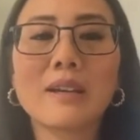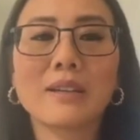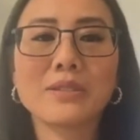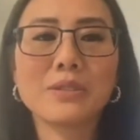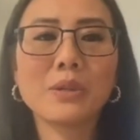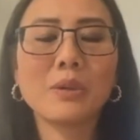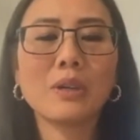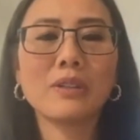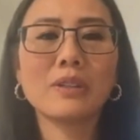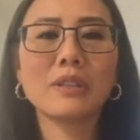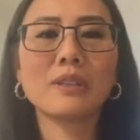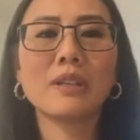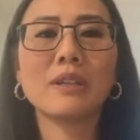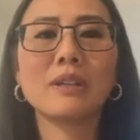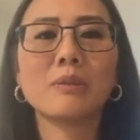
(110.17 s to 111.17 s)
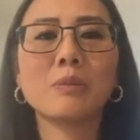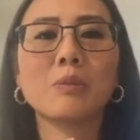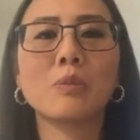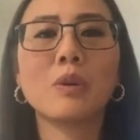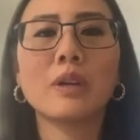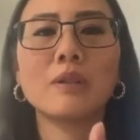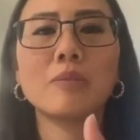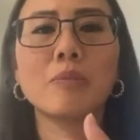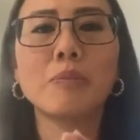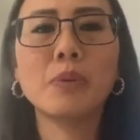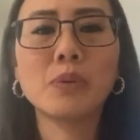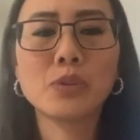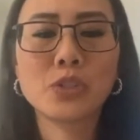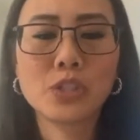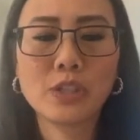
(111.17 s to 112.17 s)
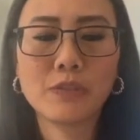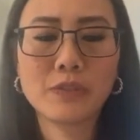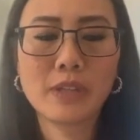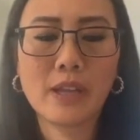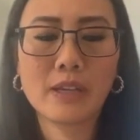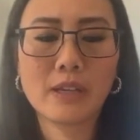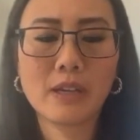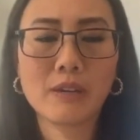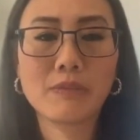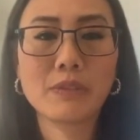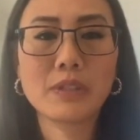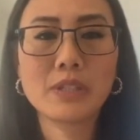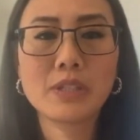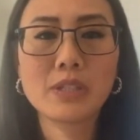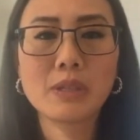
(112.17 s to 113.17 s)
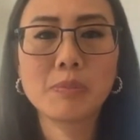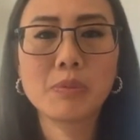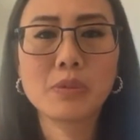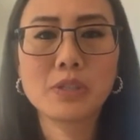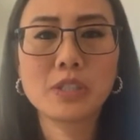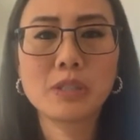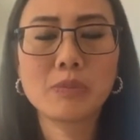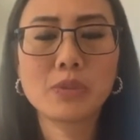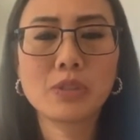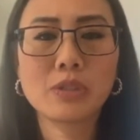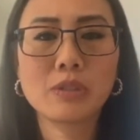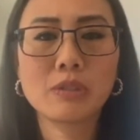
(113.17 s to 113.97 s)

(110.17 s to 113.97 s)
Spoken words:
So I think that one bold shift that every support team should